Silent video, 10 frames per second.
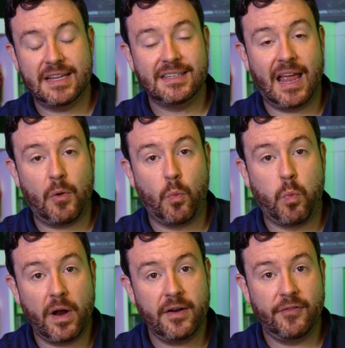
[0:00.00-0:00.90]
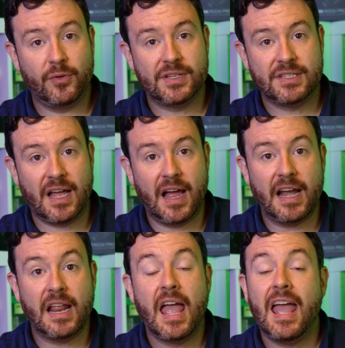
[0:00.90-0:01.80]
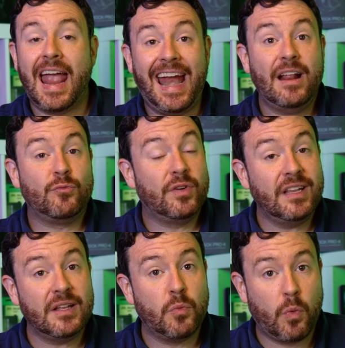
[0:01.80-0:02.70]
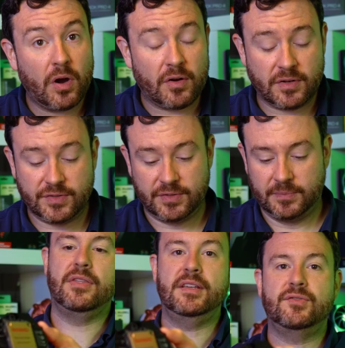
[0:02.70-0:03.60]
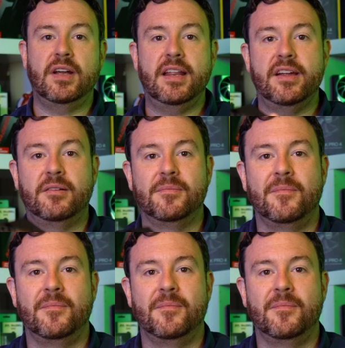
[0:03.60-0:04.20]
is a wonderful design, and it really works. This right here,